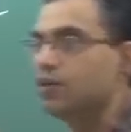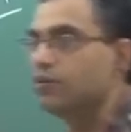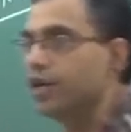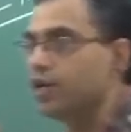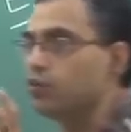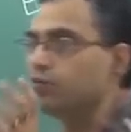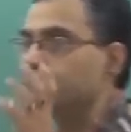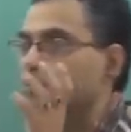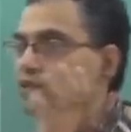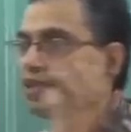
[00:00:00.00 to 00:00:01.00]
when you
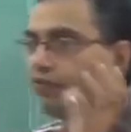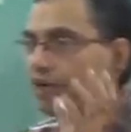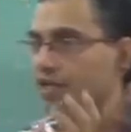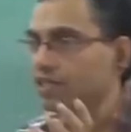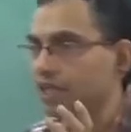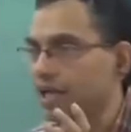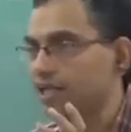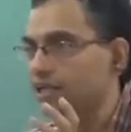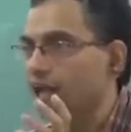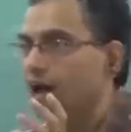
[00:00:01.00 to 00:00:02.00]

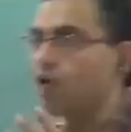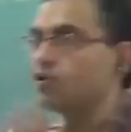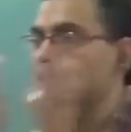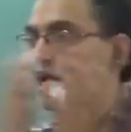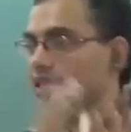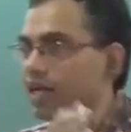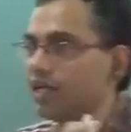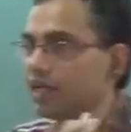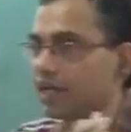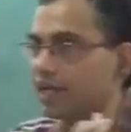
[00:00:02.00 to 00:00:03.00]
differentiate outside the
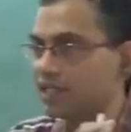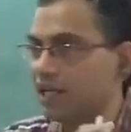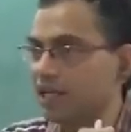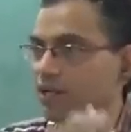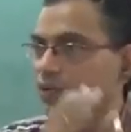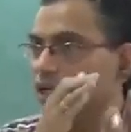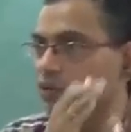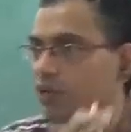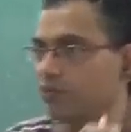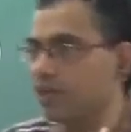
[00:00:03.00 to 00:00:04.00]
integration and when you
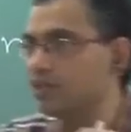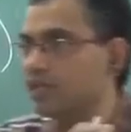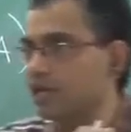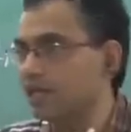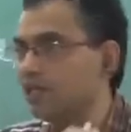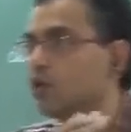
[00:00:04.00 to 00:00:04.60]
differentiate